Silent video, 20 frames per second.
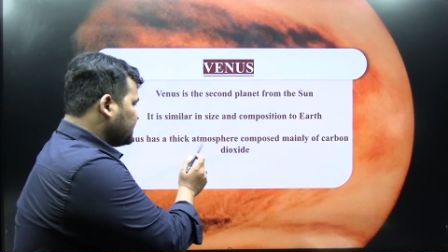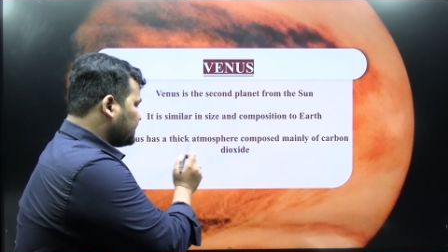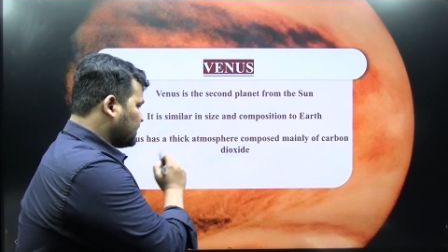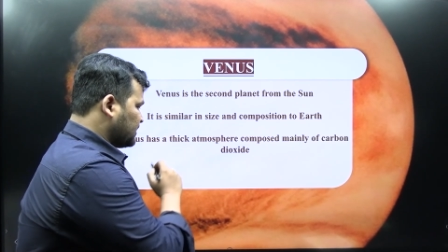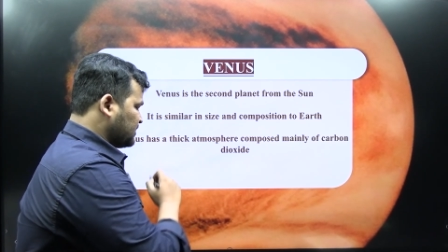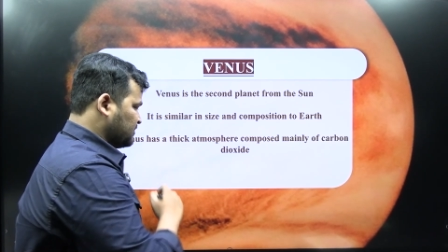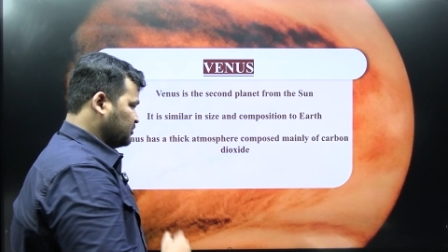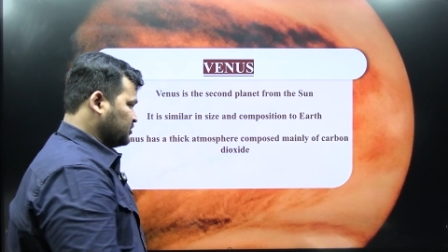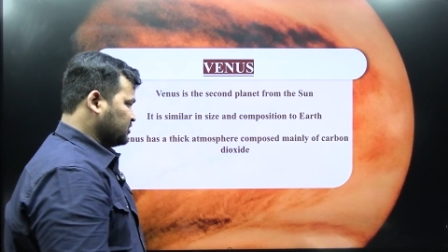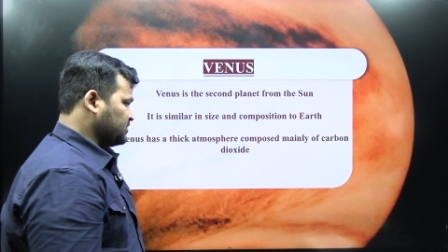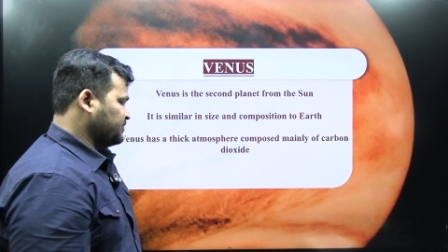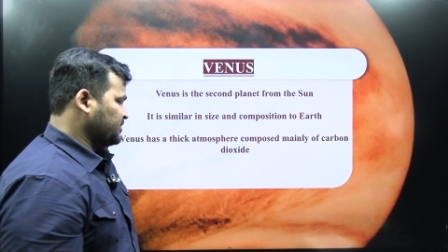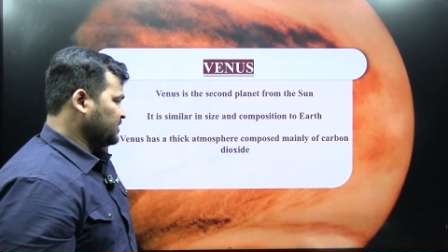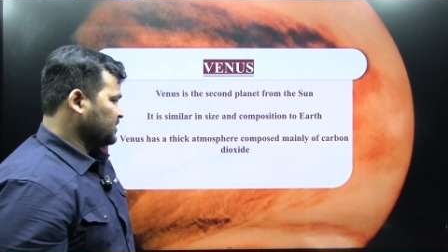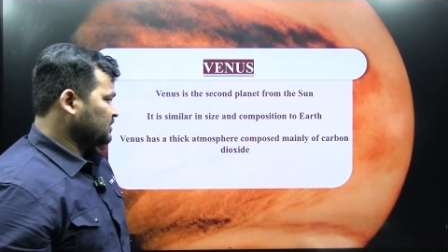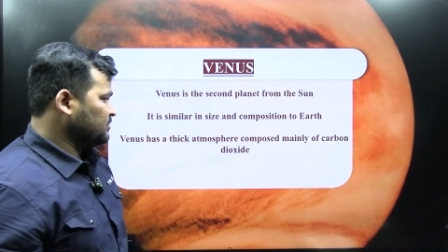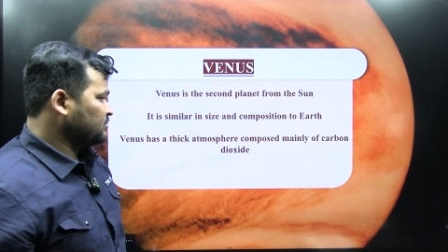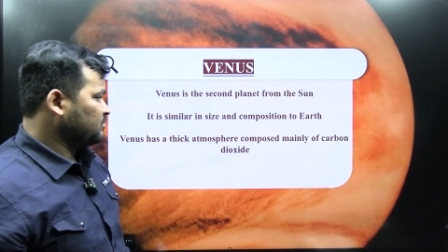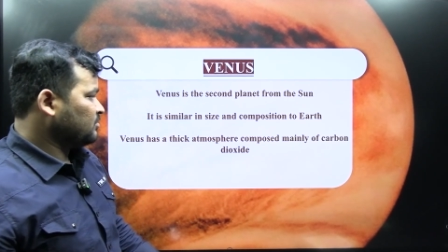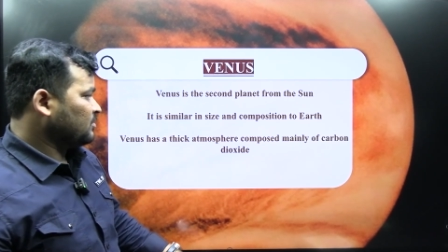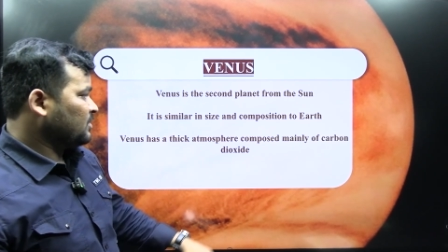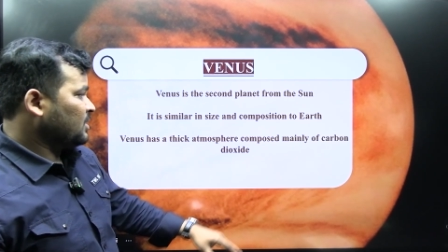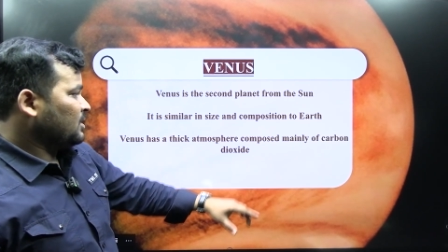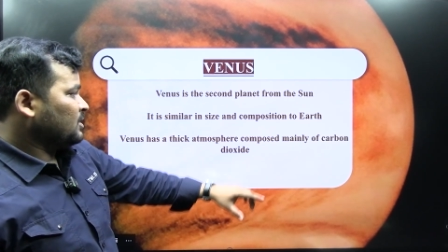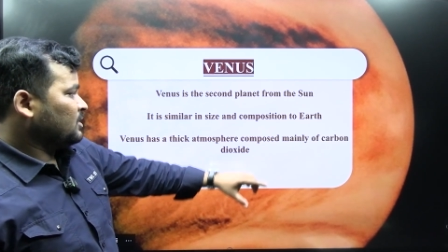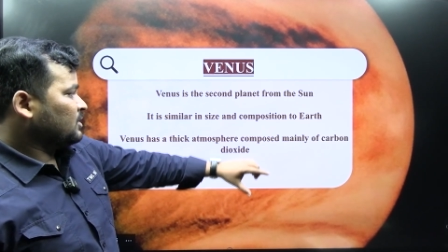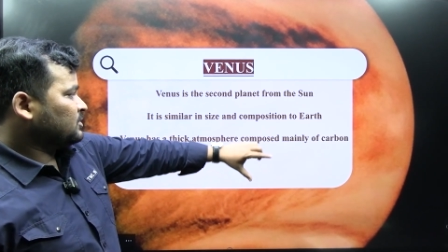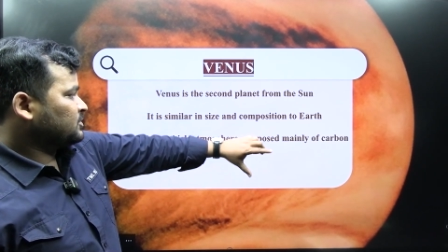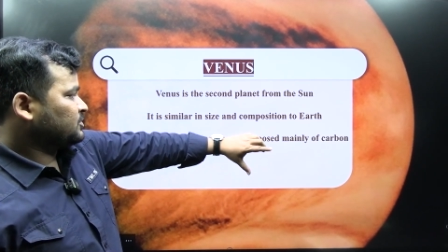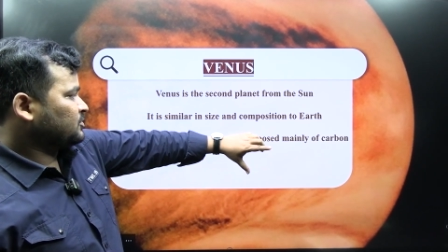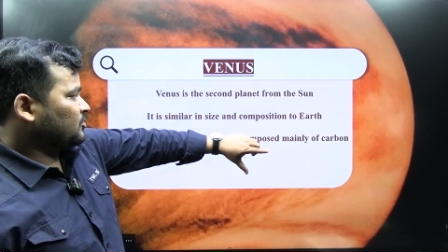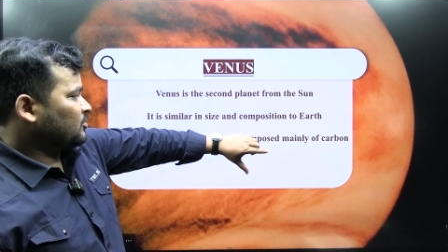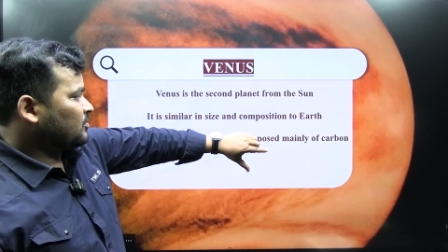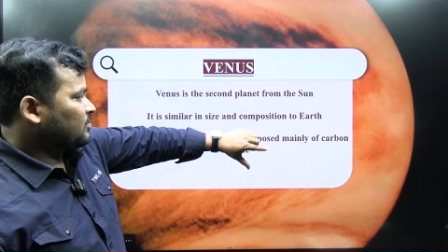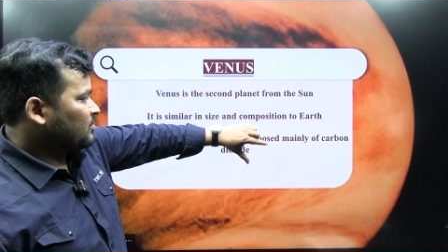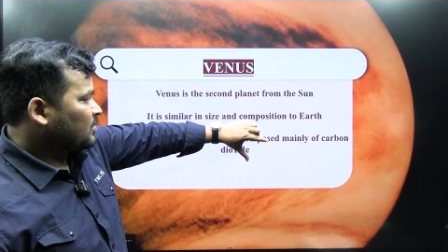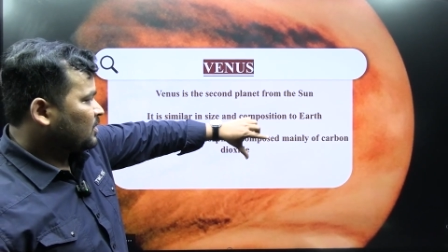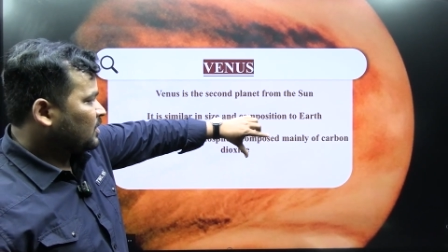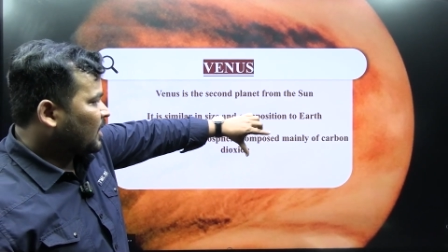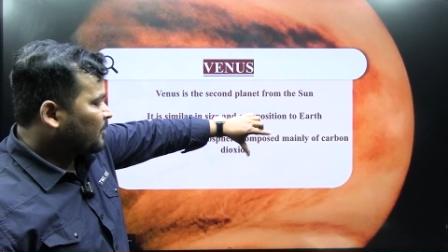thick atmosphere.
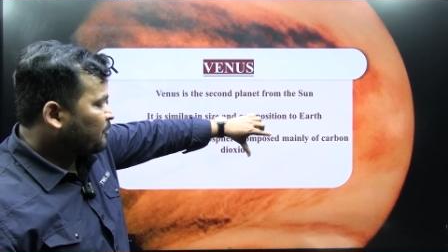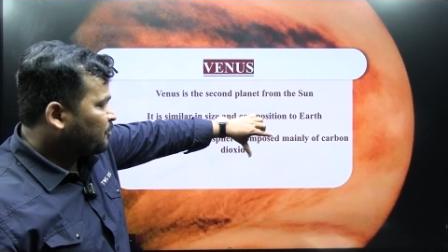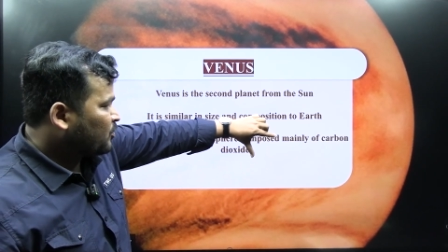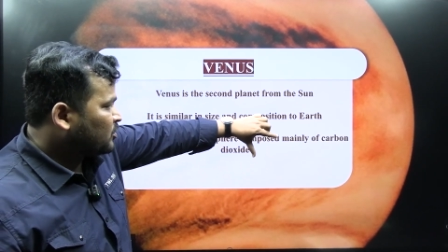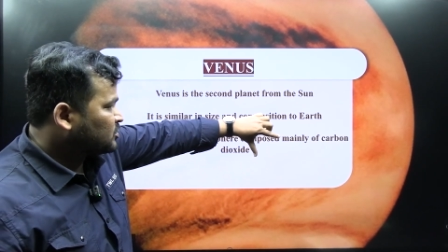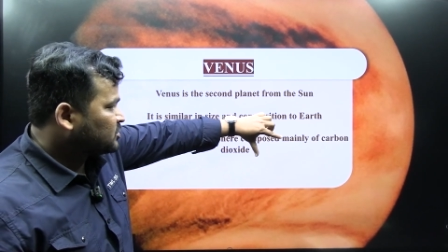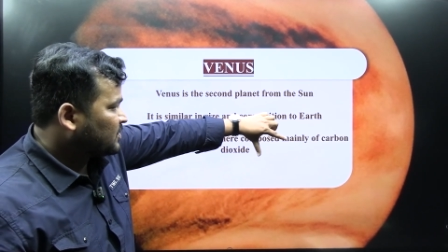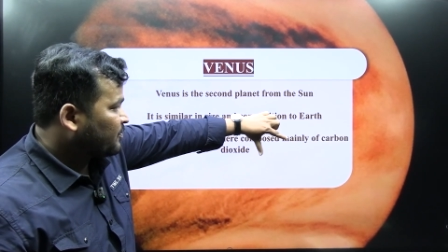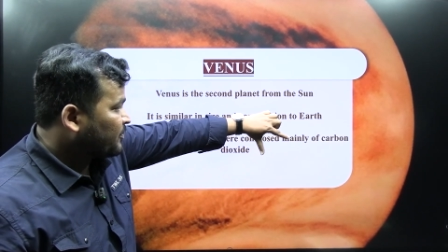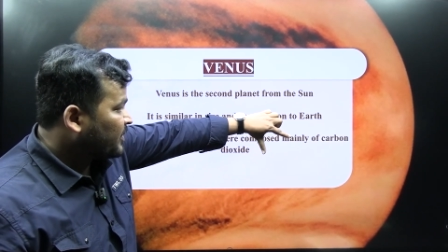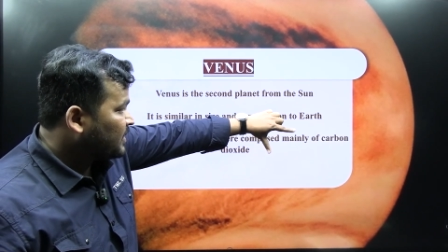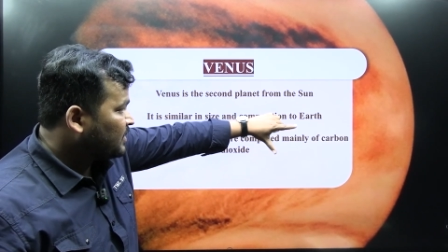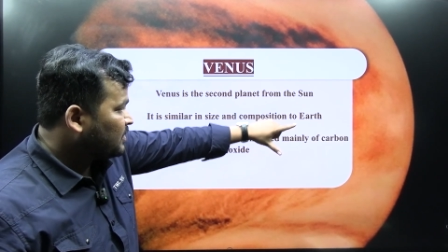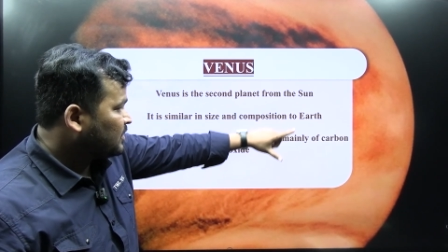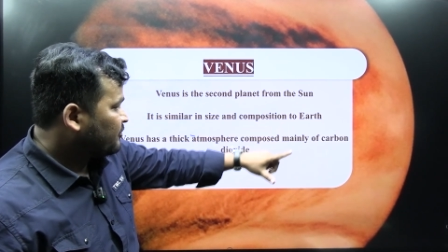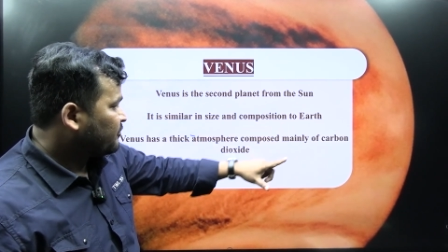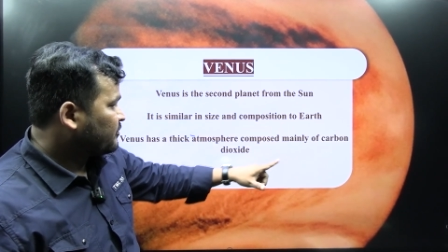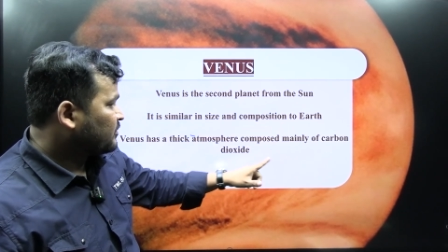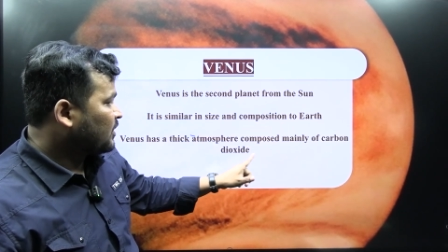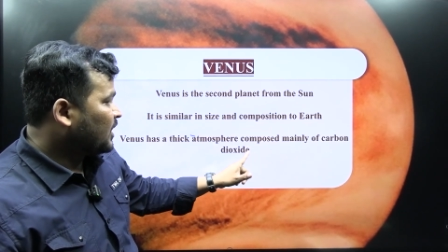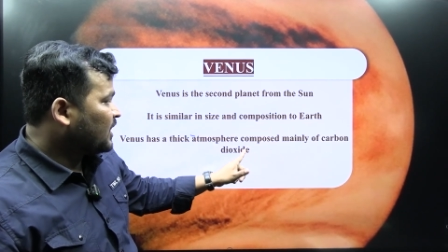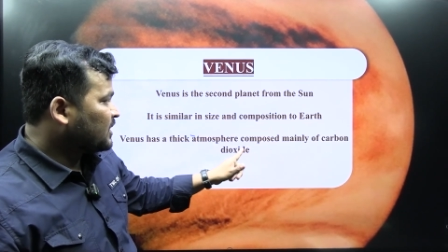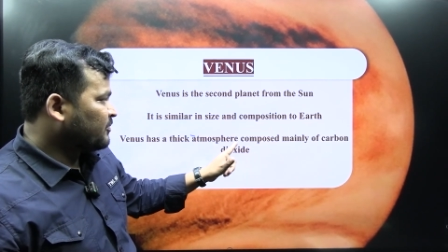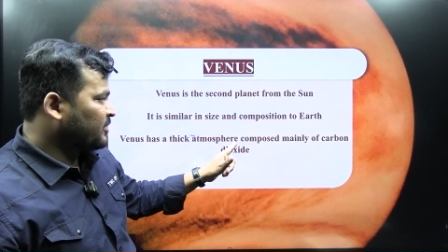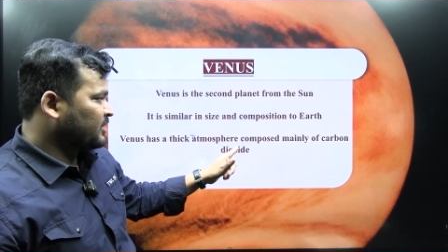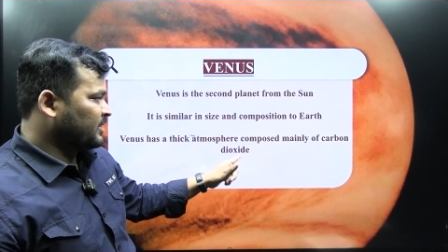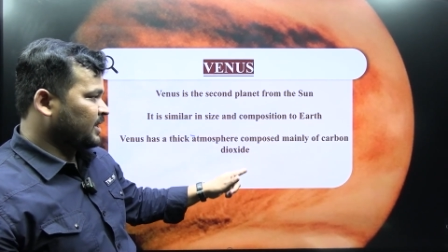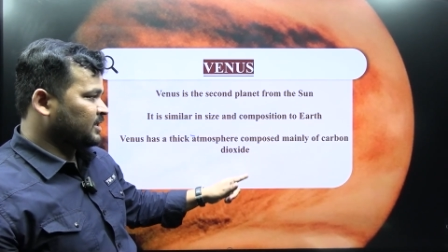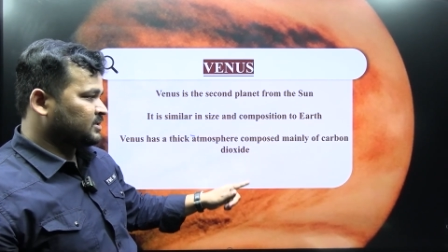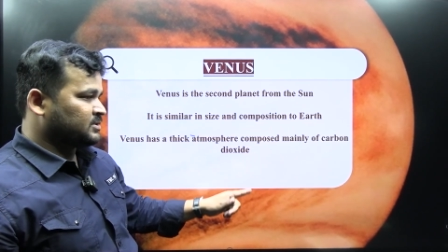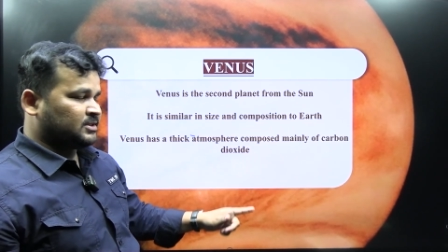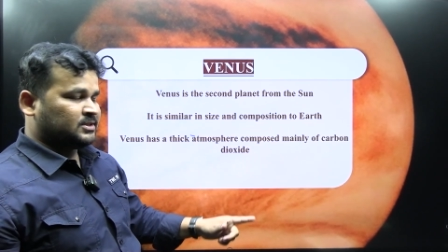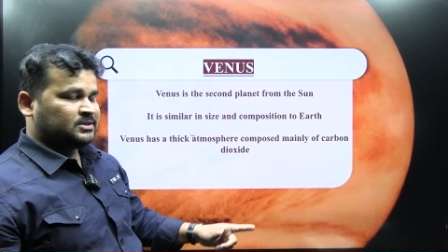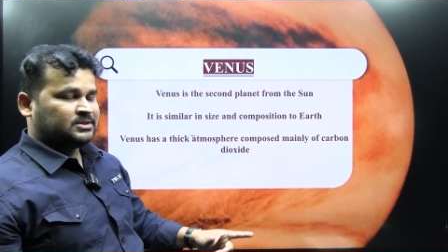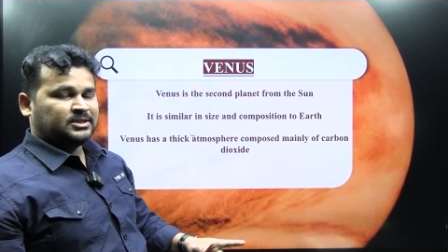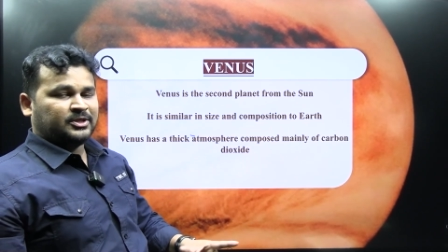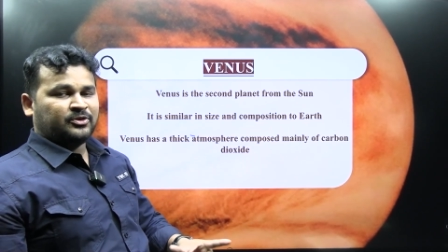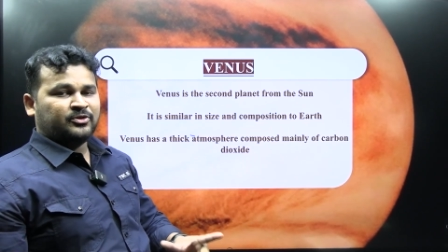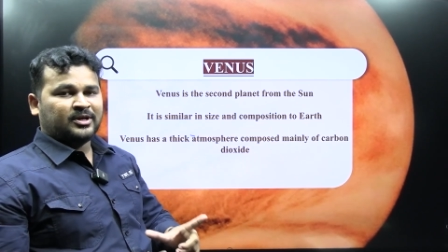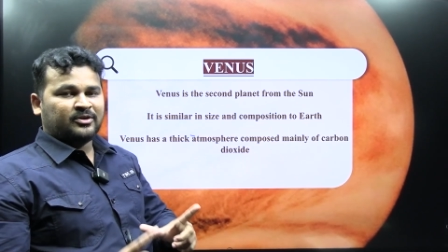So composed mainly of carbon dioxide.
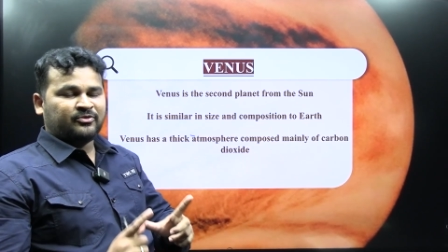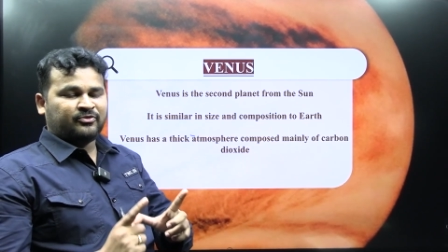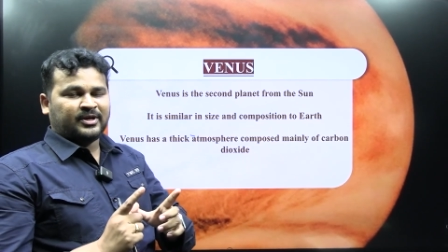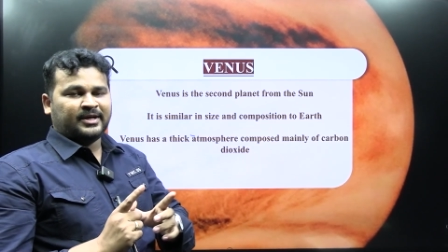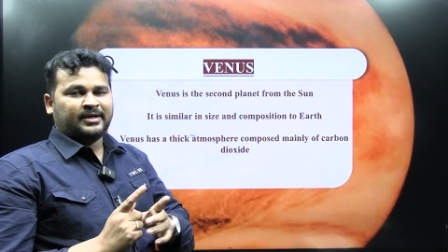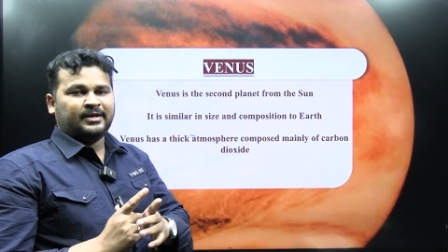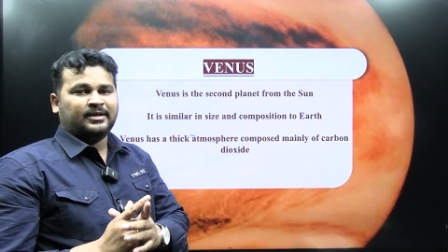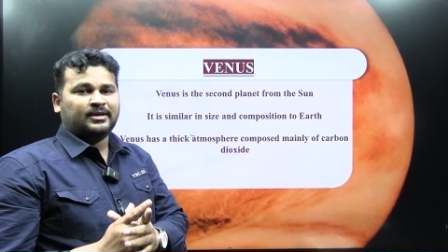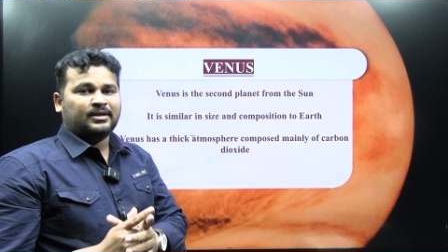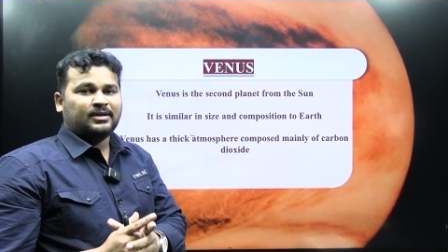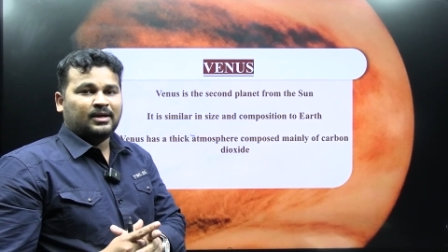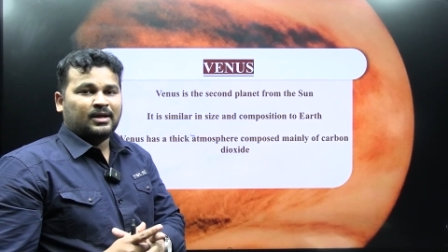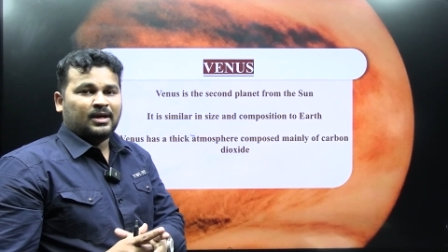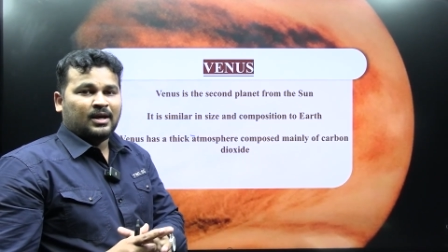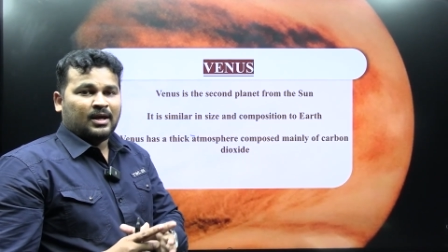So you can find here.